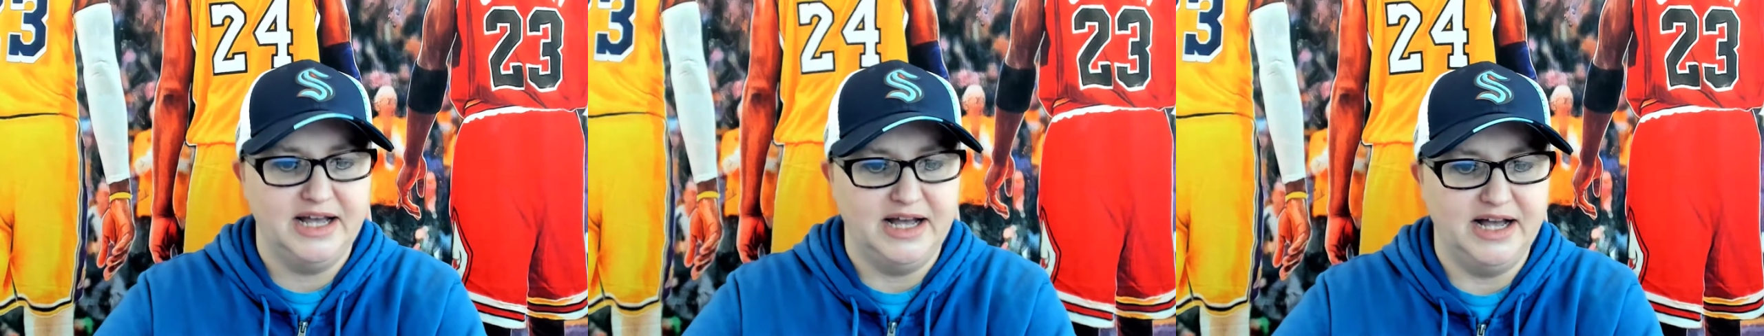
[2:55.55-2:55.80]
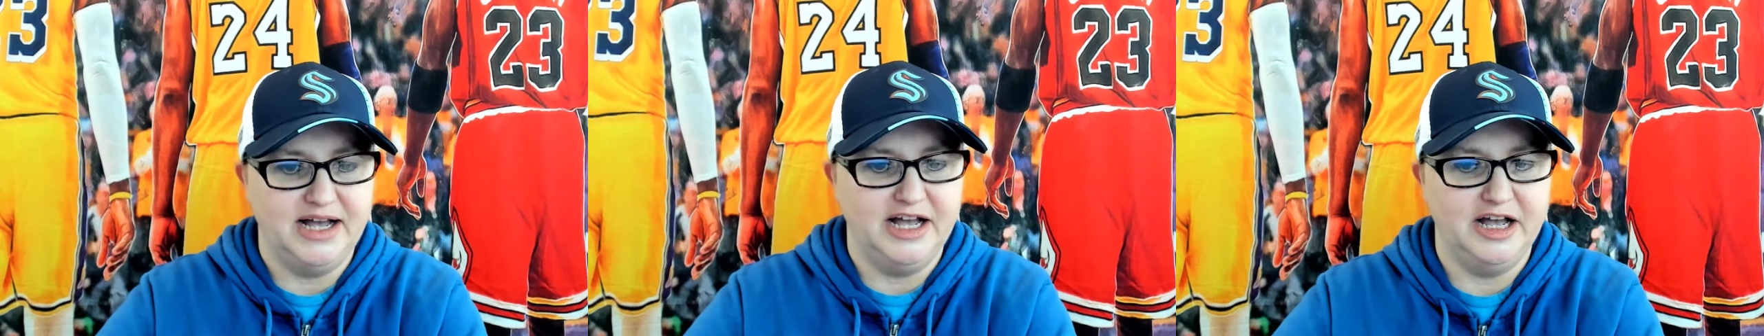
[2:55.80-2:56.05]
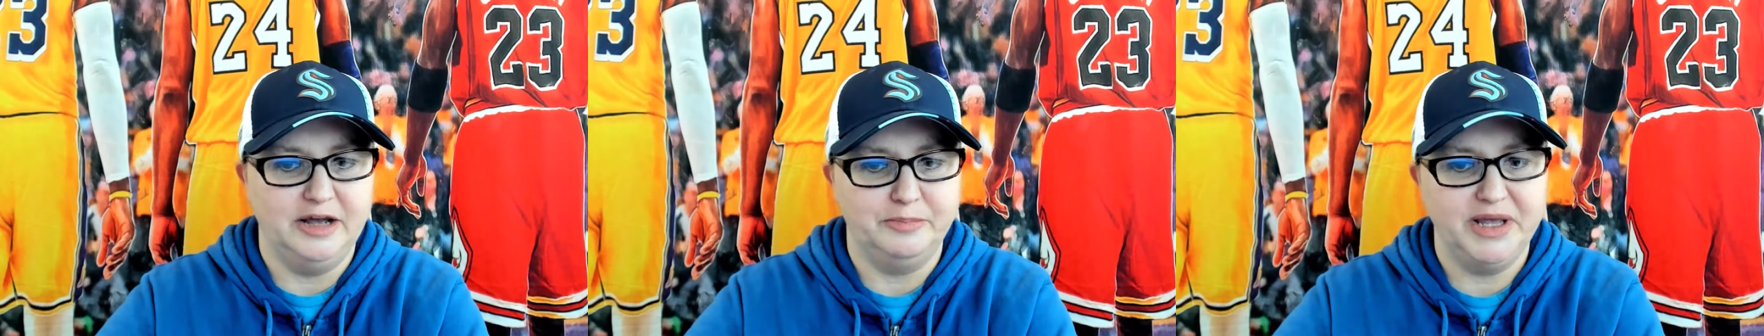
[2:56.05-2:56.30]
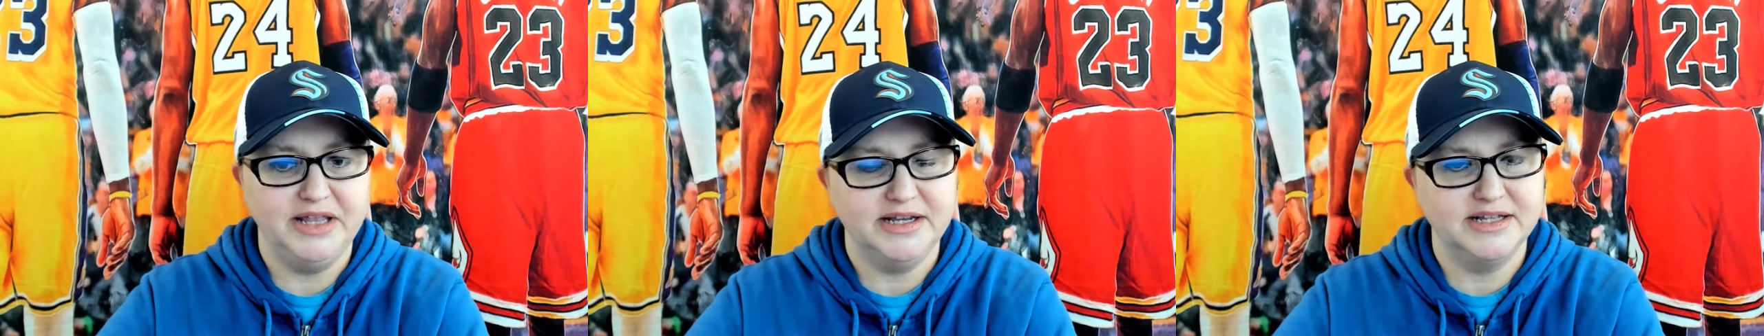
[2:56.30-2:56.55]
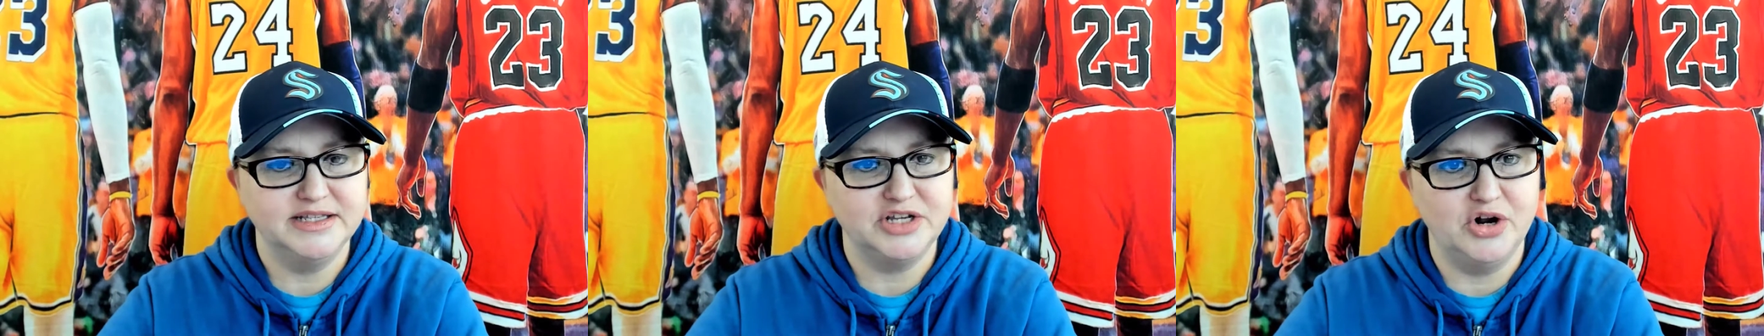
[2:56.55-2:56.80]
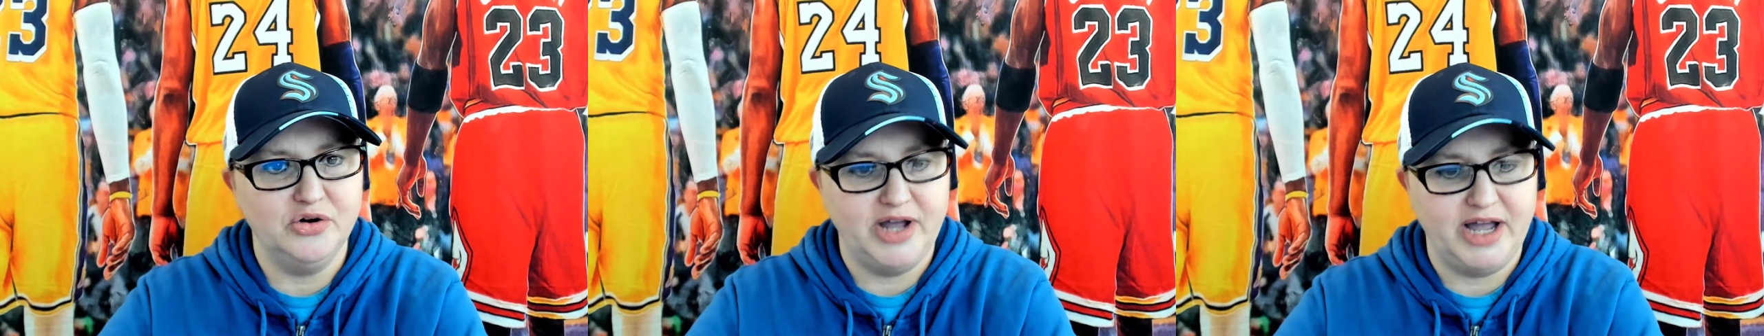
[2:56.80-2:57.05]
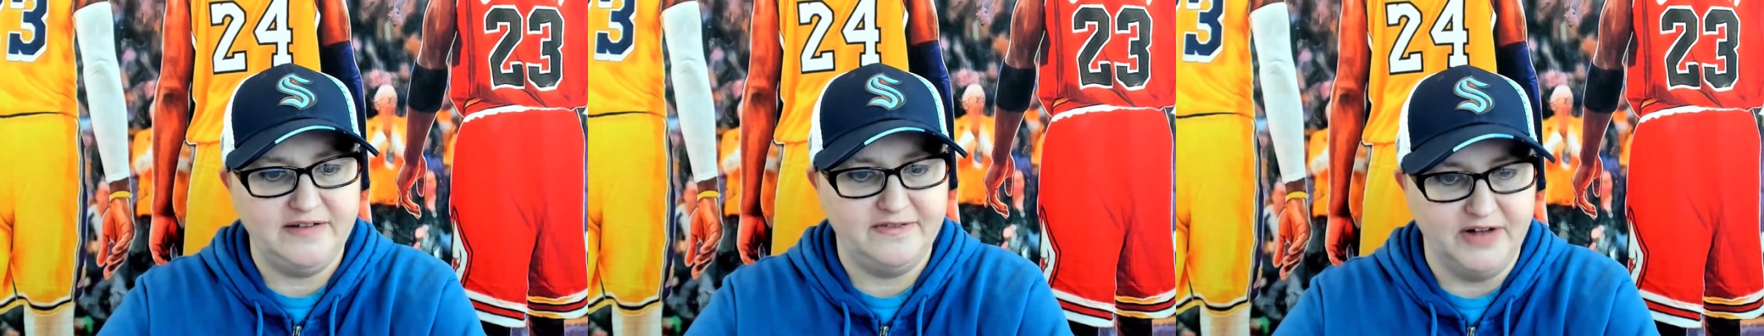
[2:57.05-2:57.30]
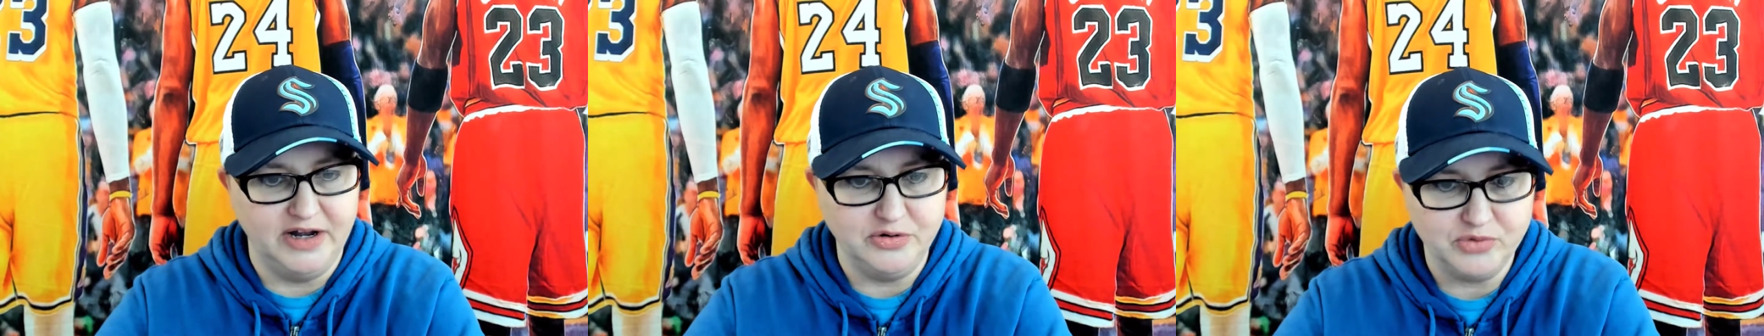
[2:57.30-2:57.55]
Pelicans, had a
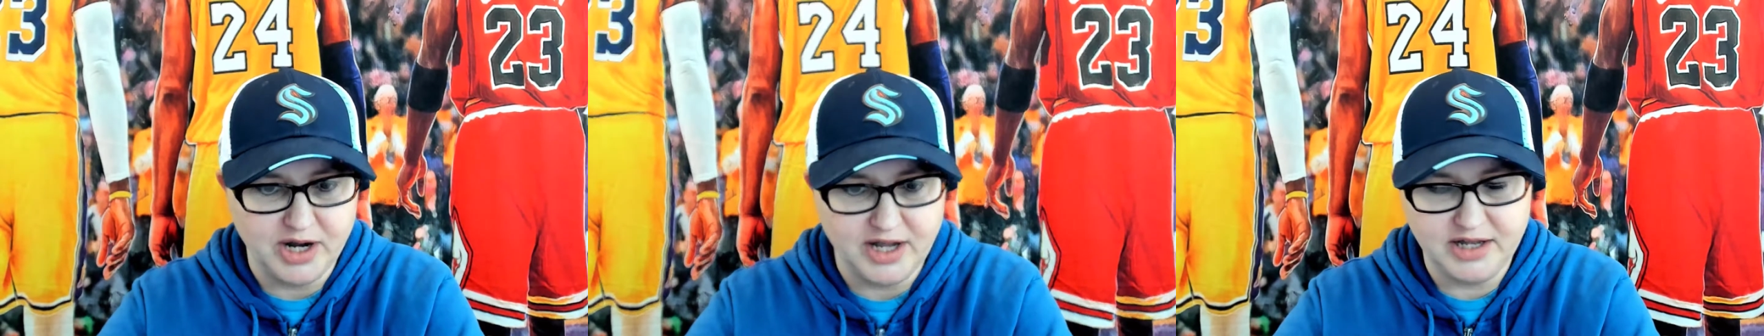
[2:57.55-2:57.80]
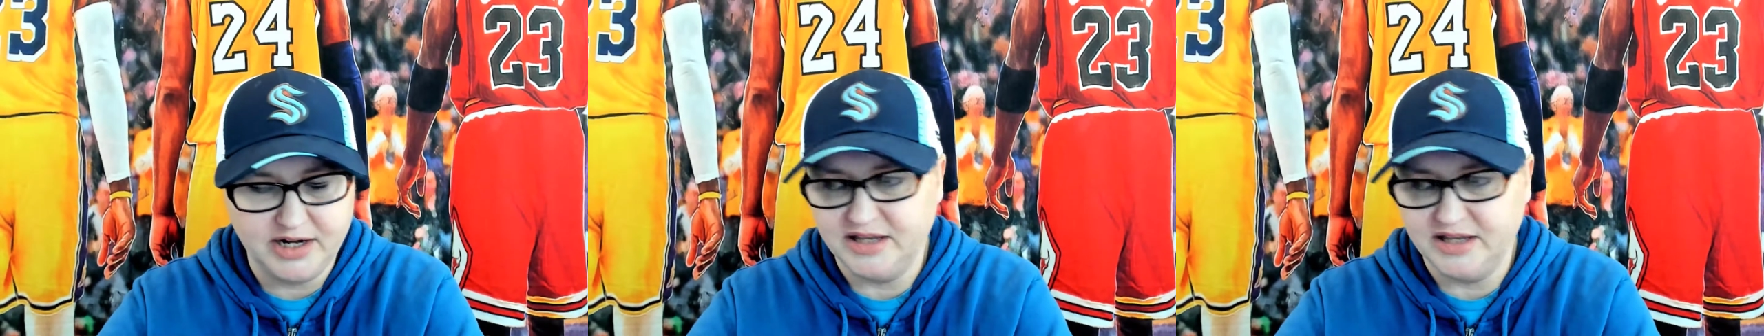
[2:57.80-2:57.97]
fun run